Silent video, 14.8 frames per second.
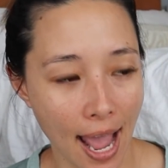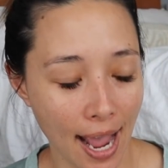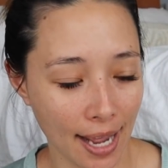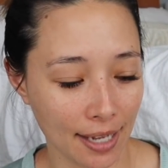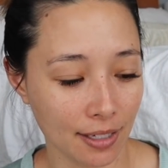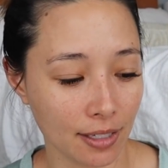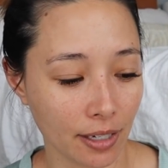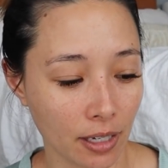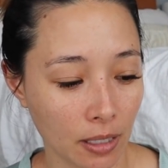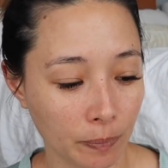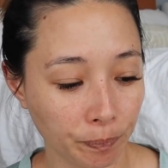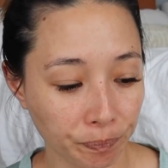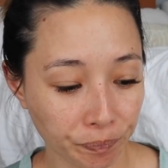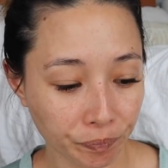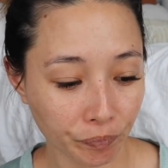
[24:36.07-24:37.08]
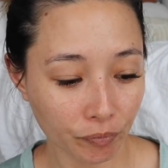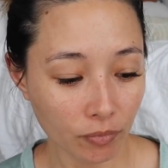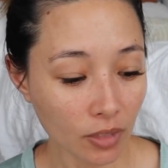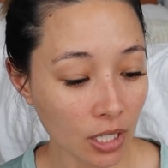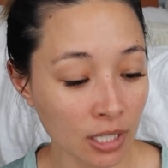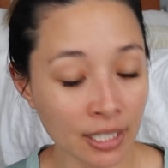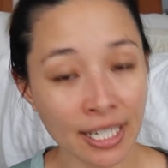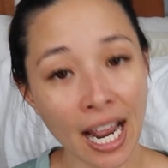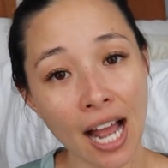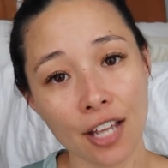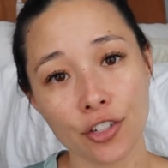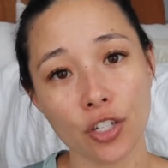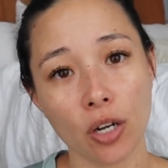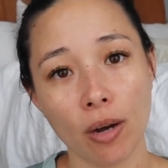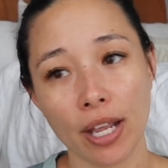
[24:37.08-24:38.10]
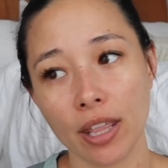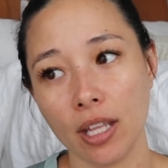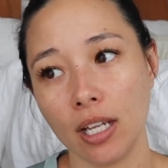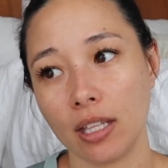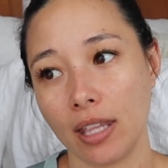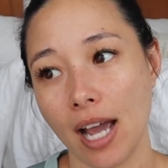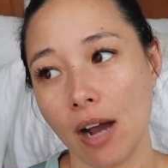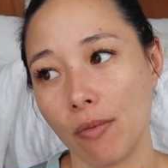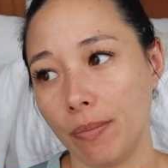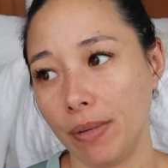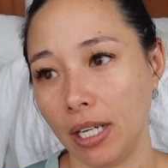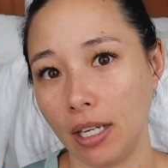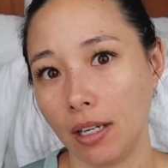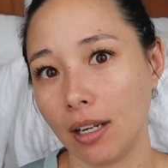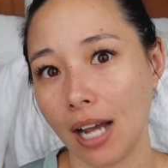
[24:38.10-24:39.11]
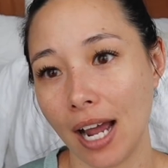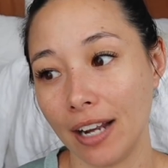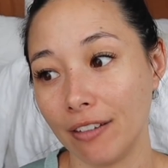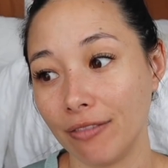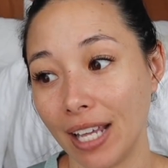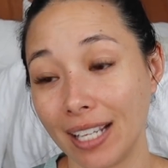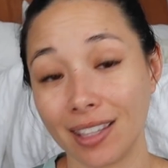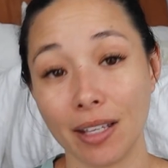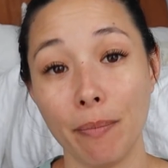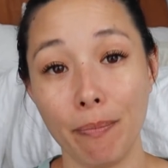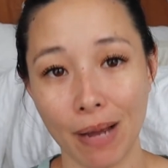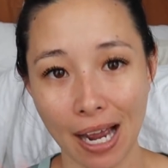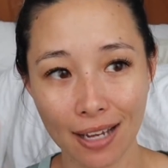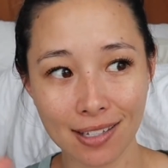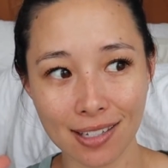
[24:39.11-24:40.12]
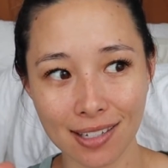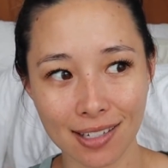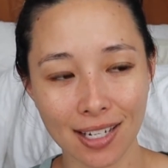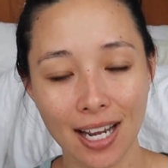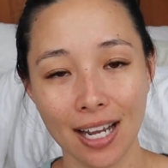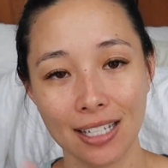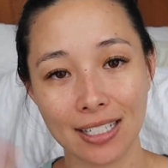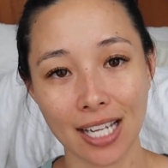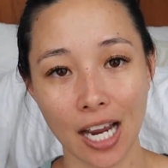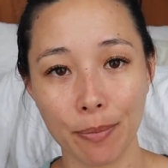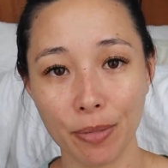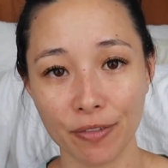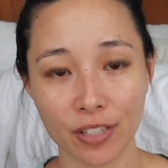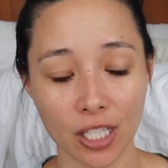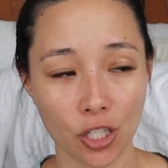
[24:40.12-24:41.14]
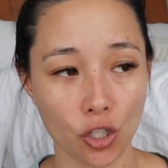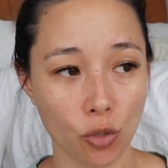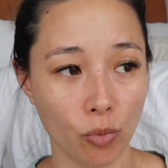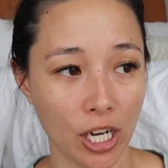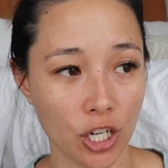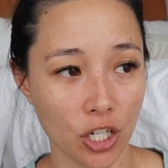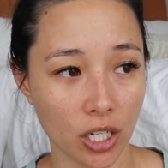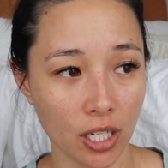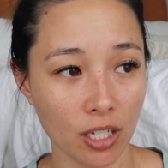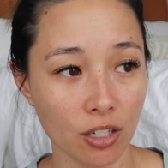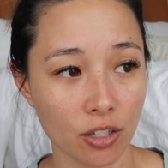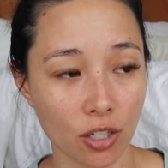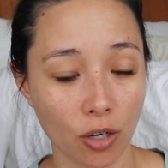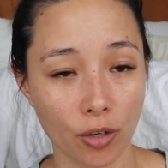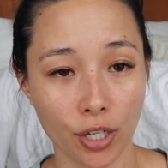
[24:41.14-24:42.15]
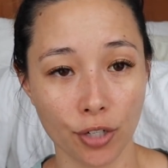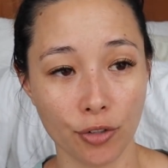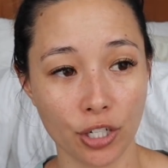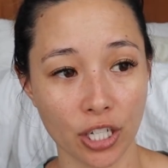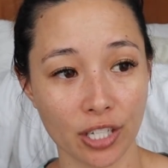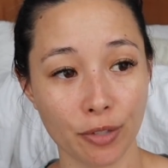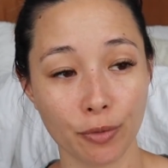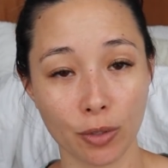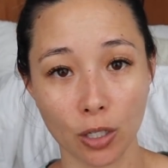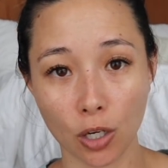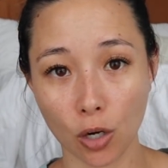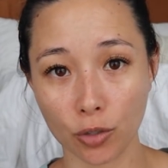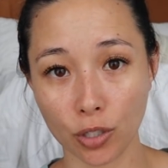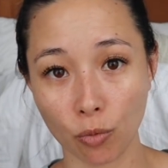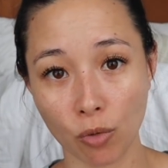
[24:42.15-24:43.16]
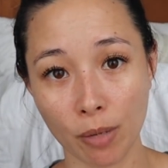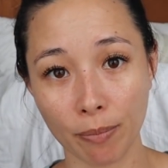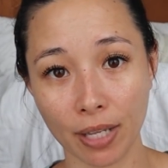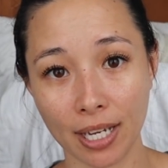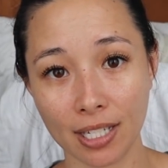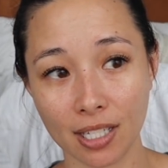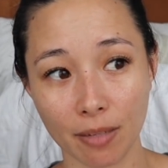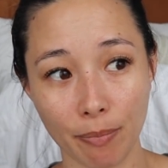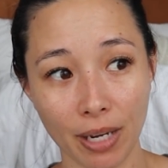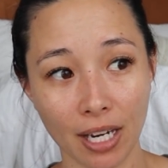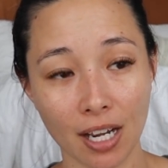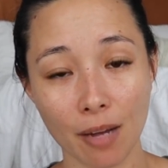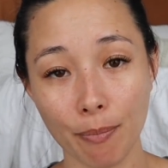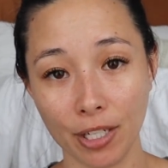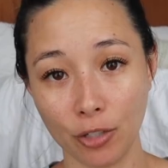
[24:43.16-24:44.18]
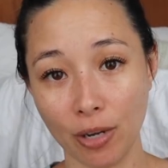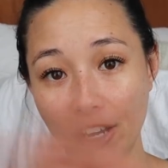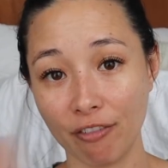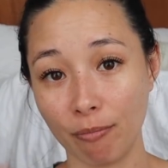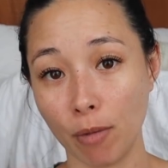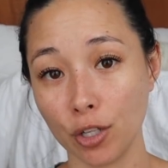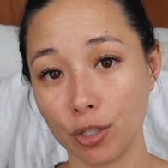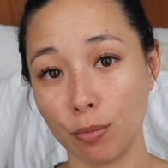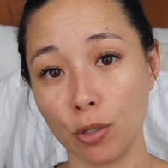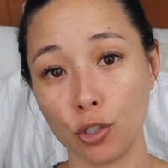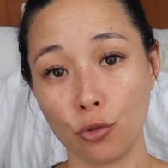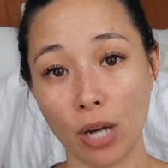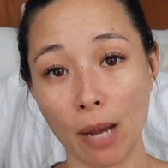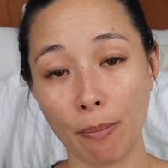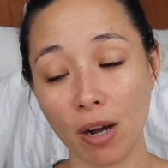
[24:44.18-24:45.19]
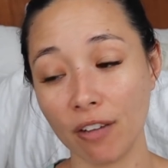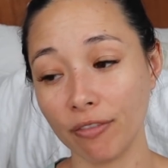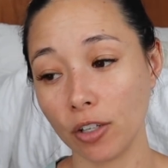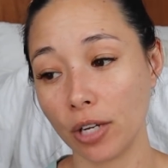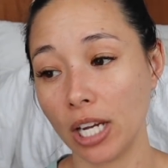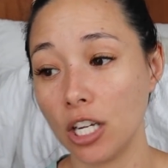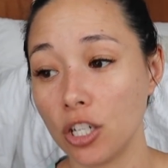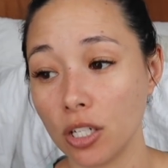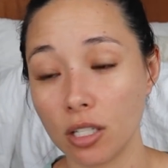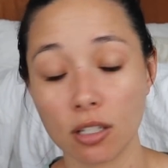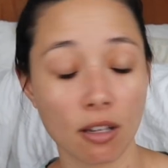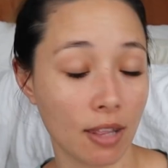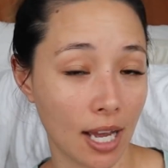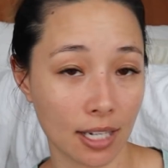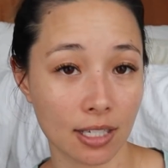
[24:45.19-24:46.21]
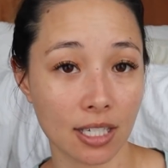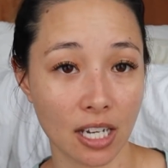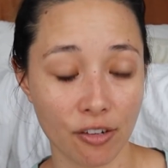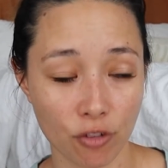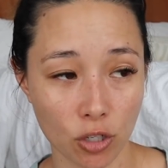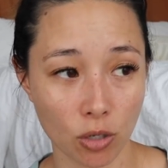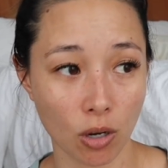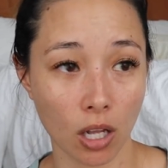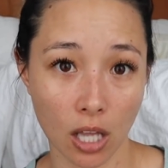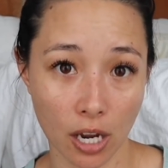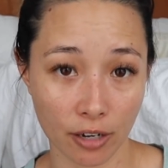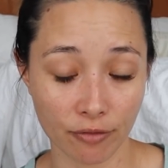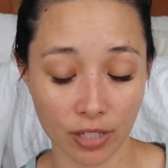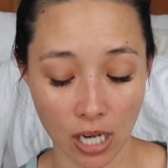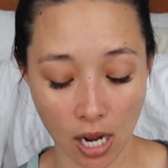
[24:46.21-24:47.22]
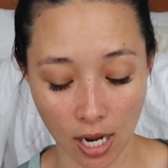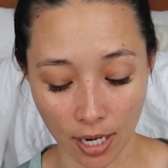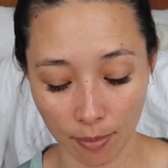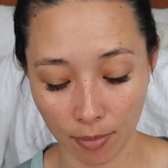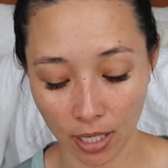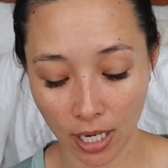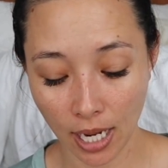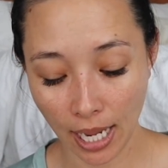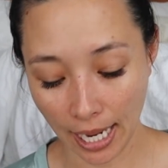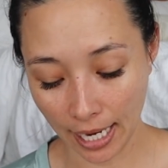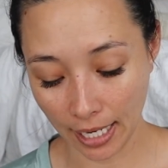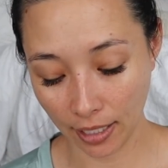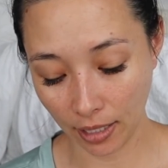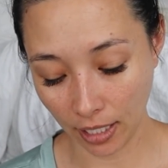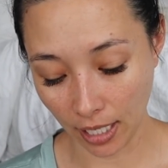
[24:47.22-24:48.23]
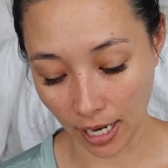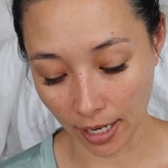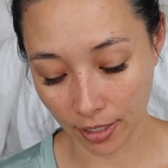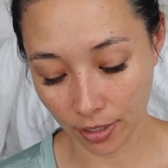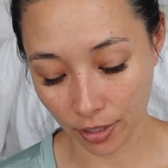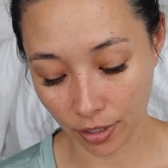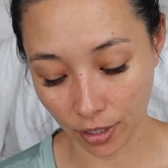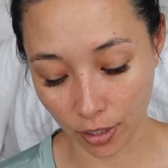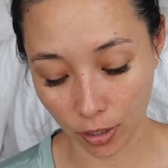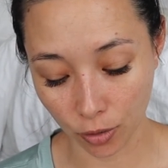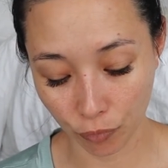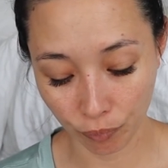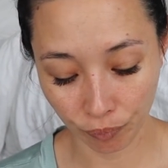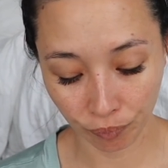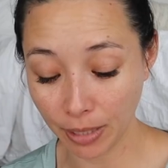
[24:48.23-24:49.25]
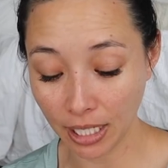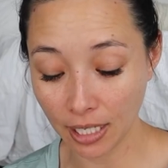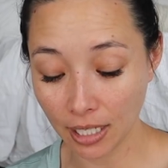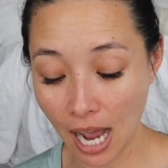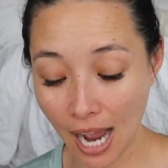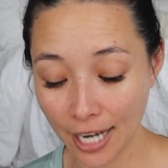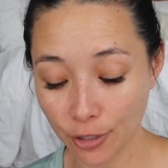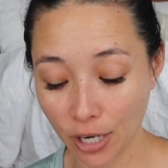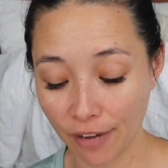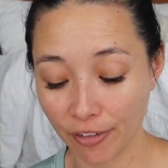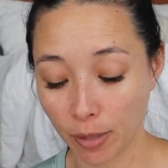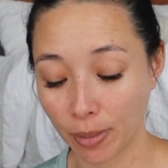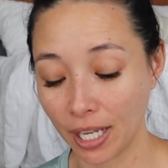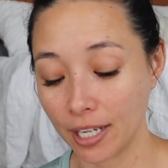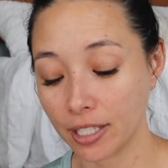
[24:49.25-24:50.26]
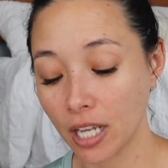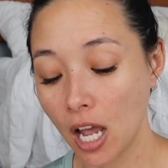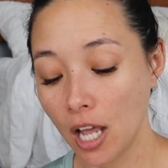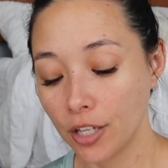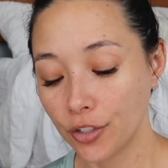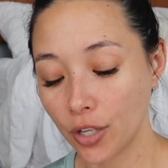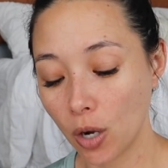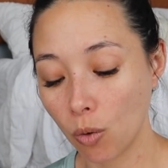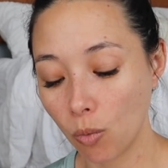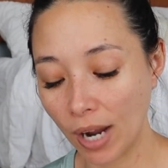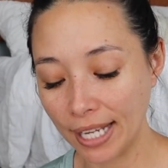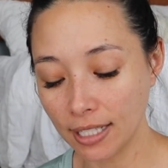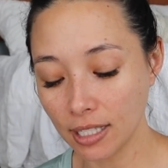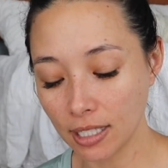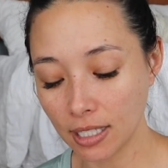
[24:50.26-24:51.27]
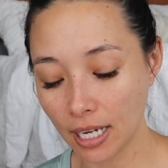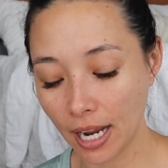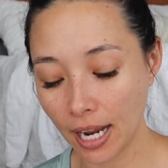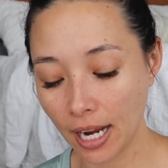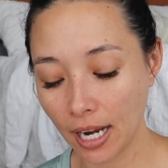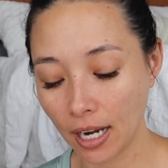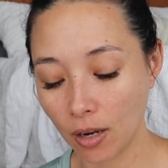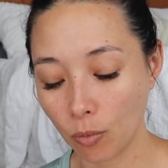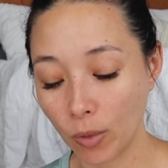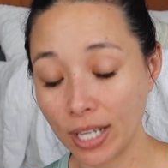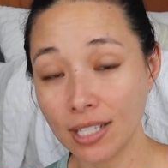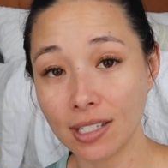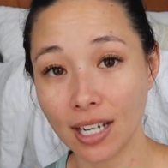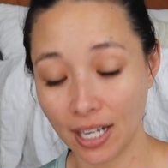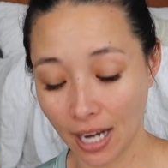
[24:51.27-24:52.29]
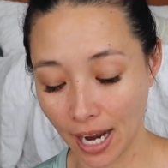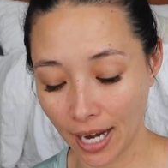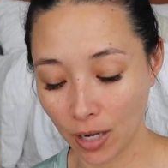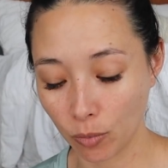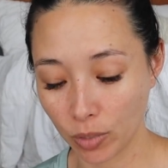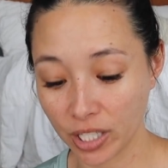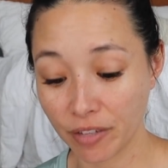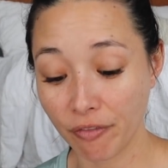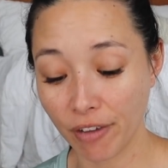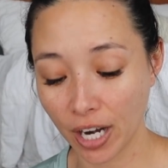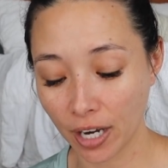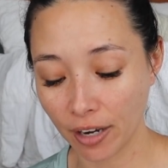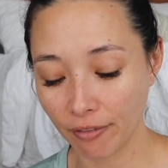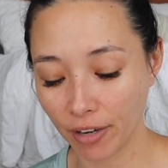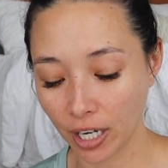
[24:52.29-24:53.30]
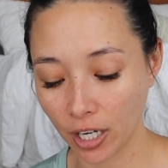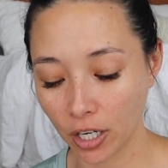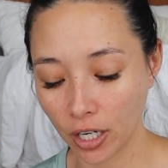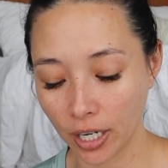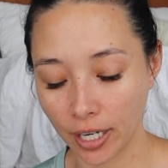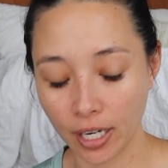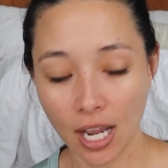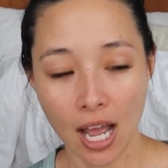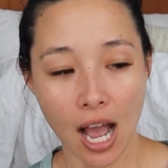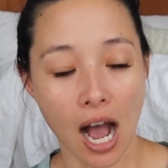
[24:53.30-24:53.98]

And so I think that would be kind of like the best type of situation. So you just go to one place to pick up and you have multiple drop-off locations, and that saves you a lot of time in the end. So be in a high traffic place. So Wednesday night was very, very good.